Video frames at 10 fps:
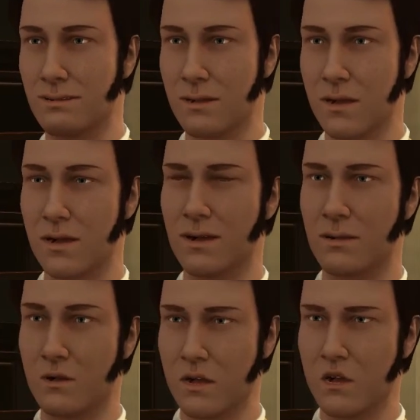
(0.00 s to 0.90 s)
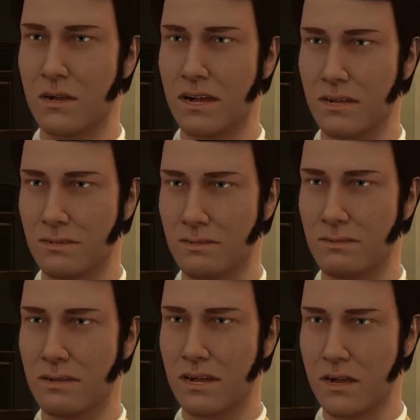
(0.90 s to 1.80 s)
It takes quite a while.
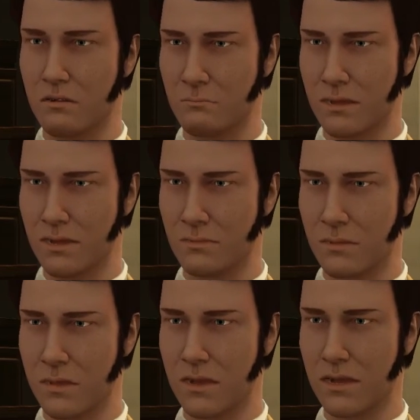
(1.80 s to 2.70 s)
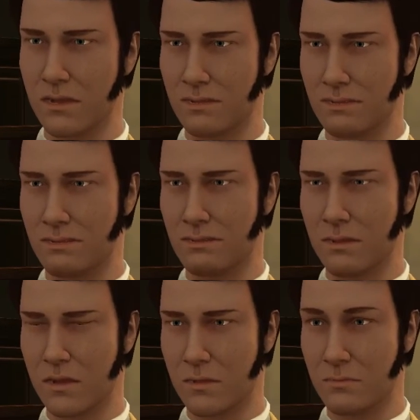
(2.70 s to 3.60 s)
I never make a mistake.
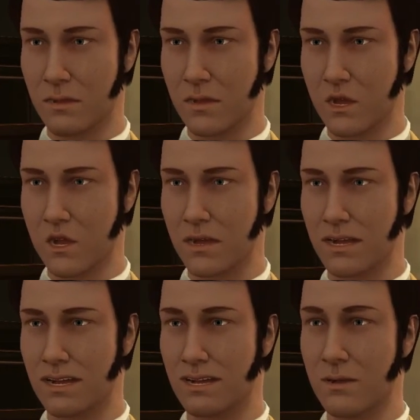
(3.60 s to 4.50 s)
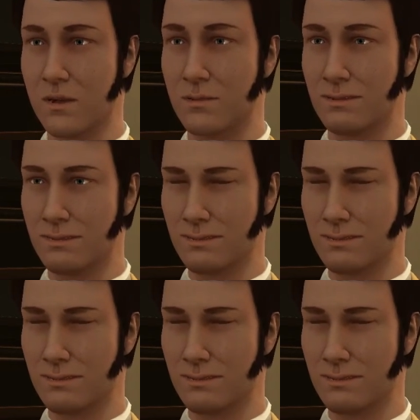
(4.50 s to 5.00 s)
It's something you cannot learn.